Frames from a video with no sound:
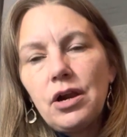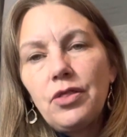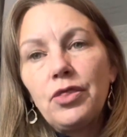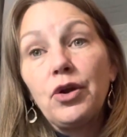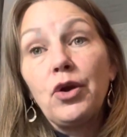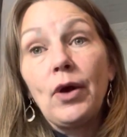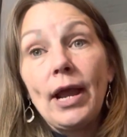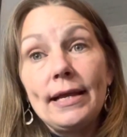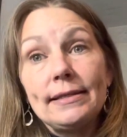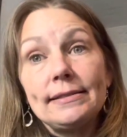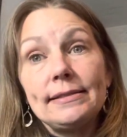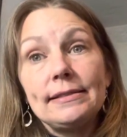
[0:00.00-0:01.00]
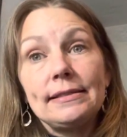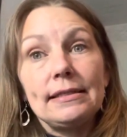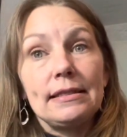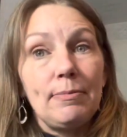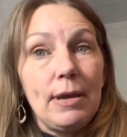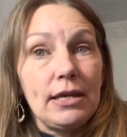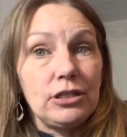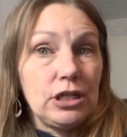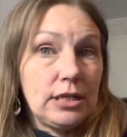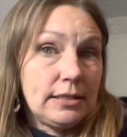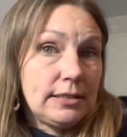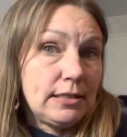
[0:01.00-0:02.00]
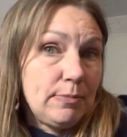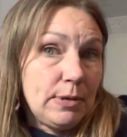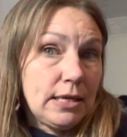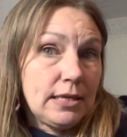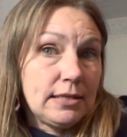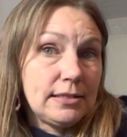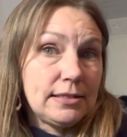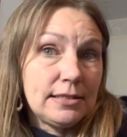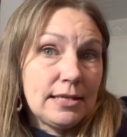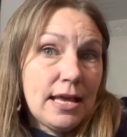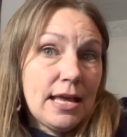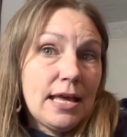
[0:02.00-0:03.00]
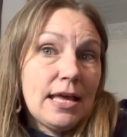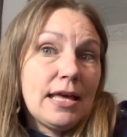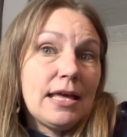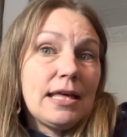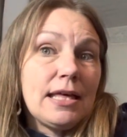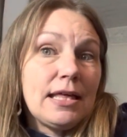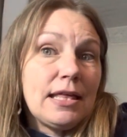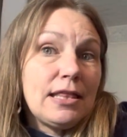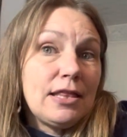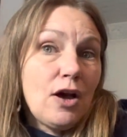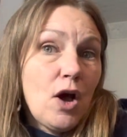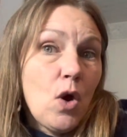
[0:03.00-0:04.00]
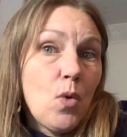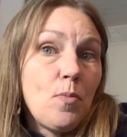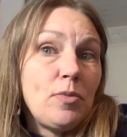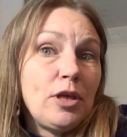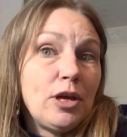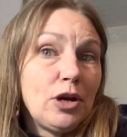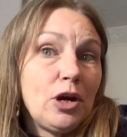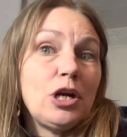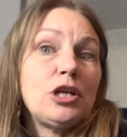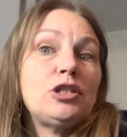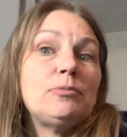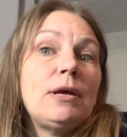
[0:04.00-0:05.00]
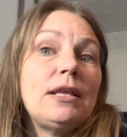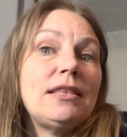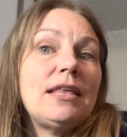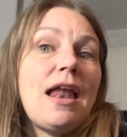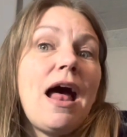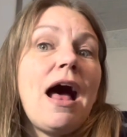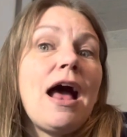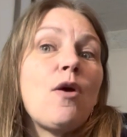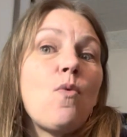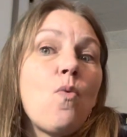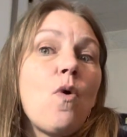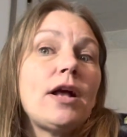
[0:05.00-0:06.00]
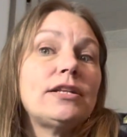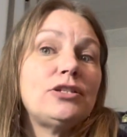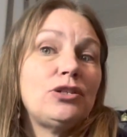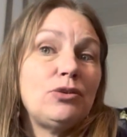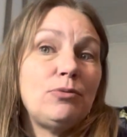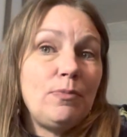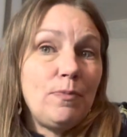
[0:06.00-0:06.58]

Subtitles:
the grace, the patience, the peace, the hope, the encouragement that I want to